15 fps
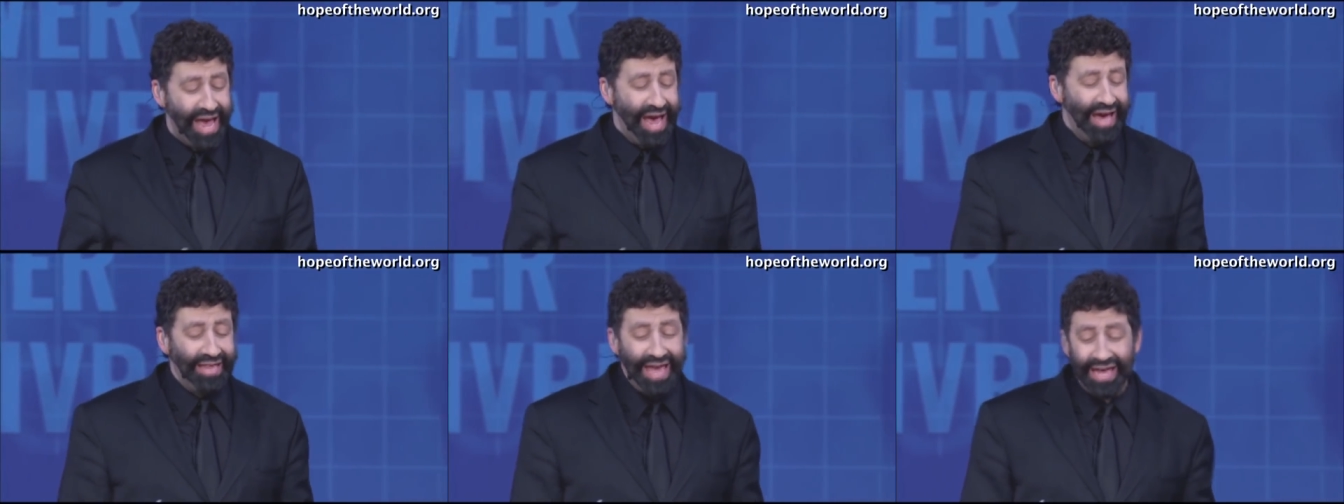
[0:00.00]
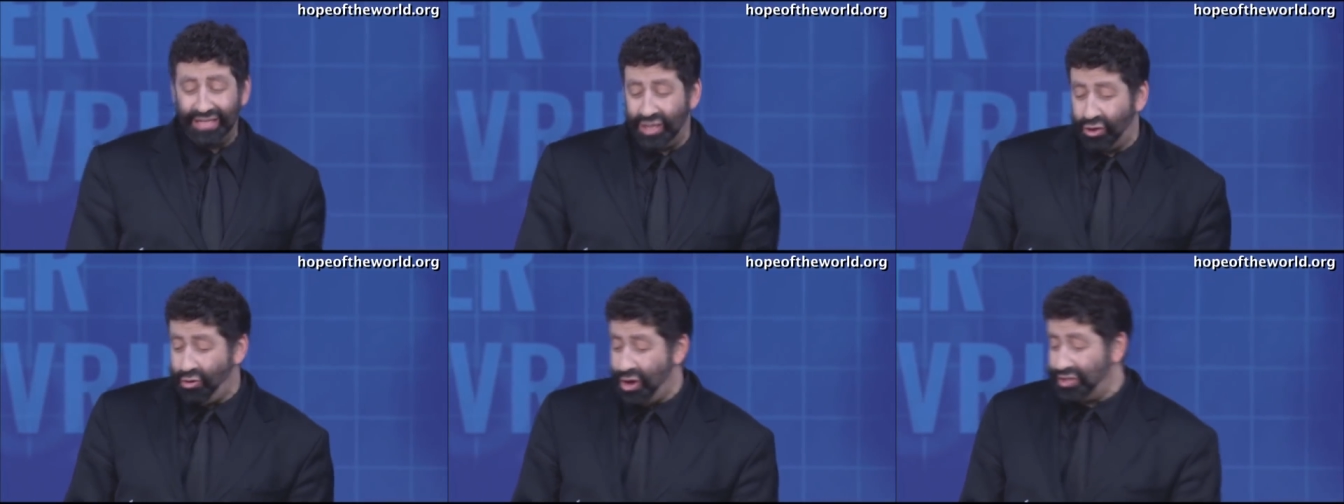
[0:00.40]
And that's
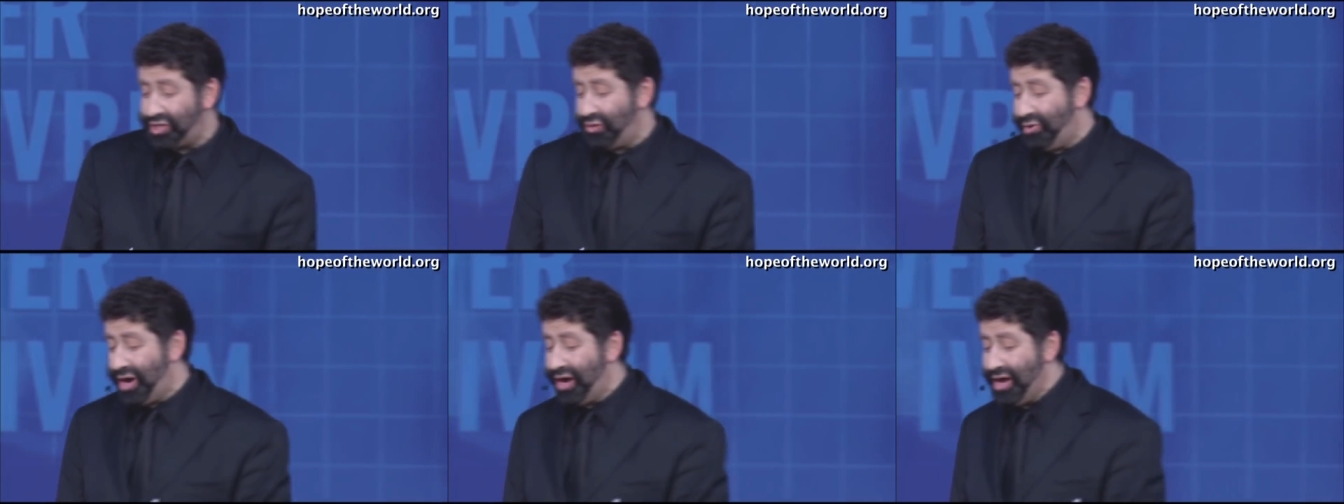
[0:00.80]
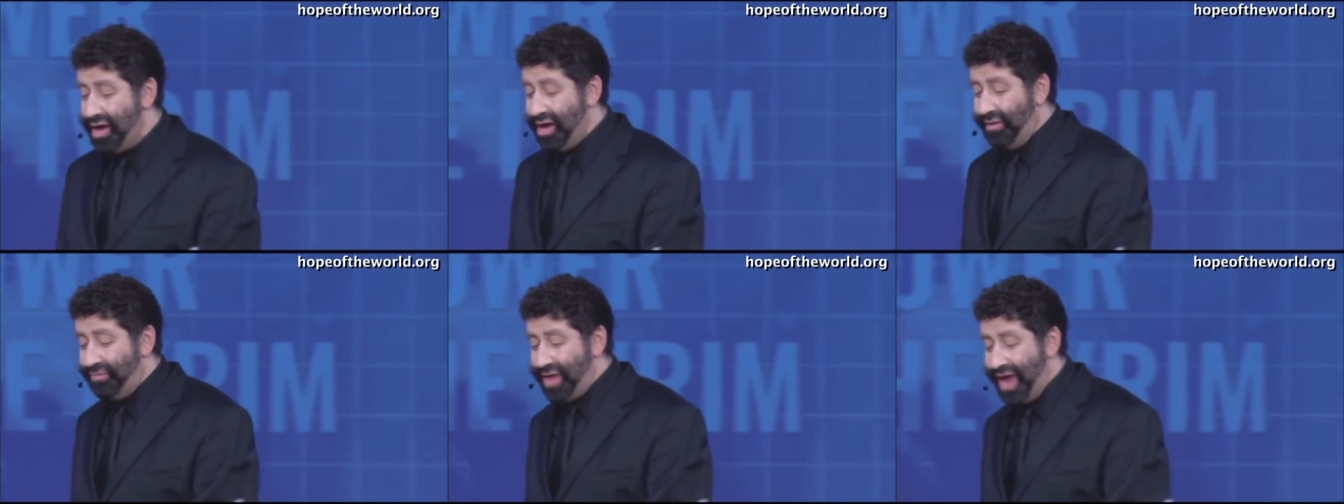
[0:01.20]
the crossing where
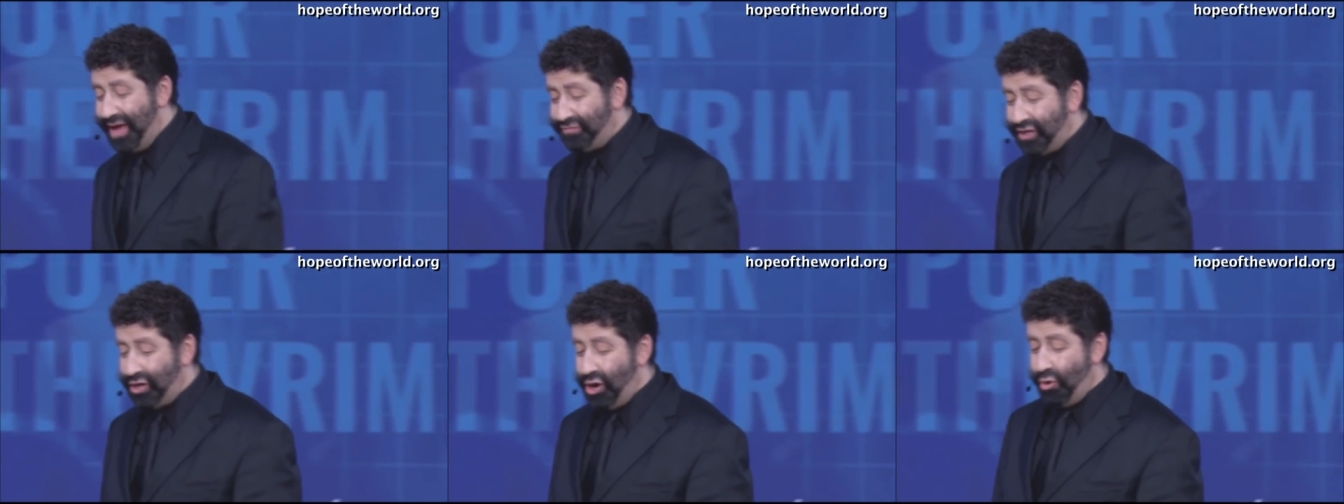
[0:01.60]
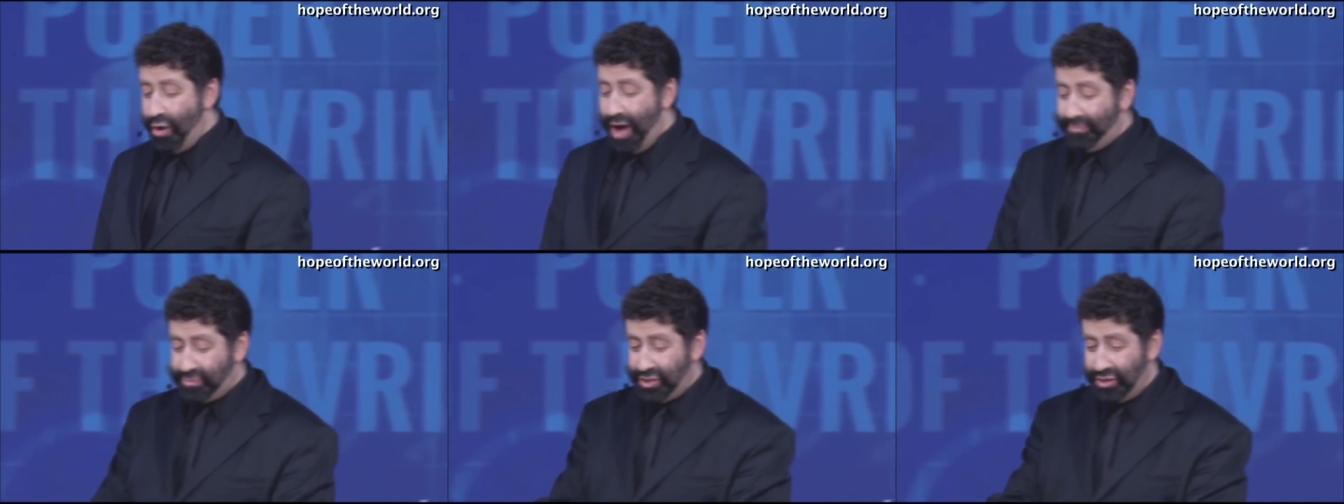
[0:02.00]
they have to go
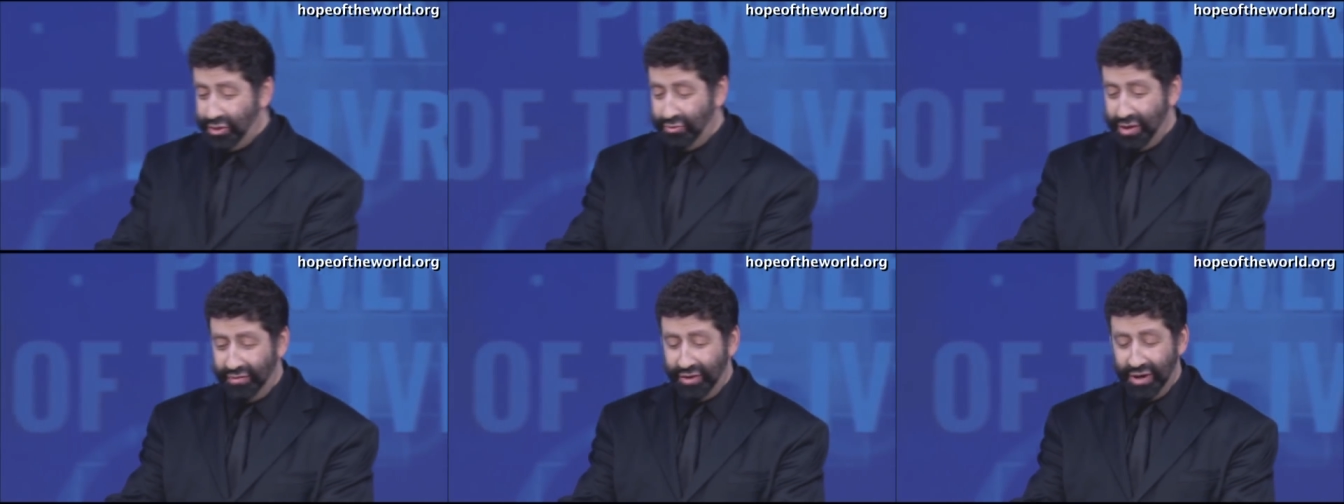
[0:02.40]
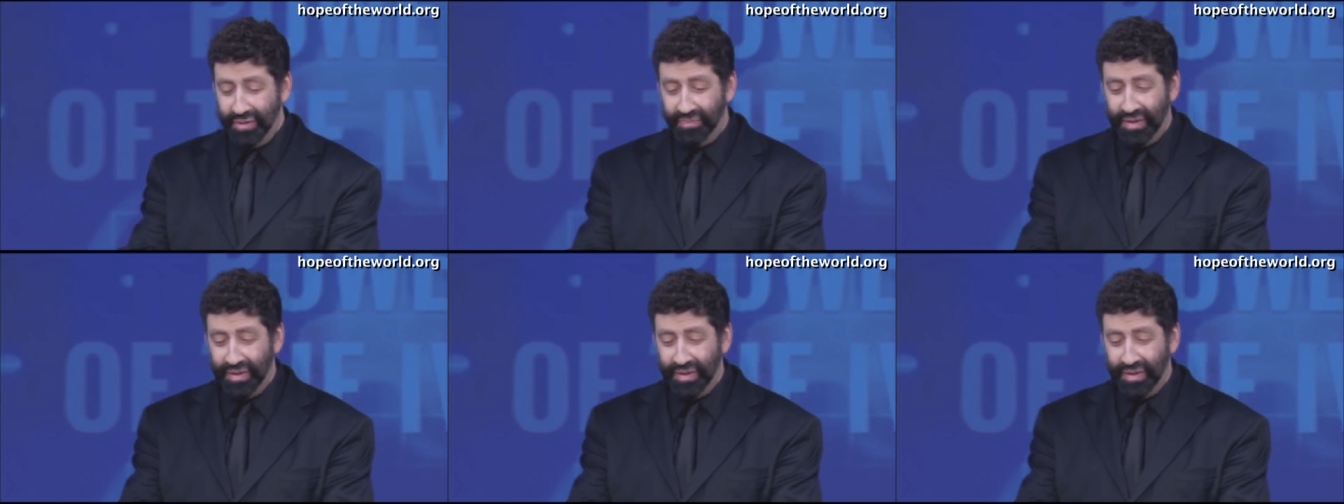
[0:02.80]
up to the river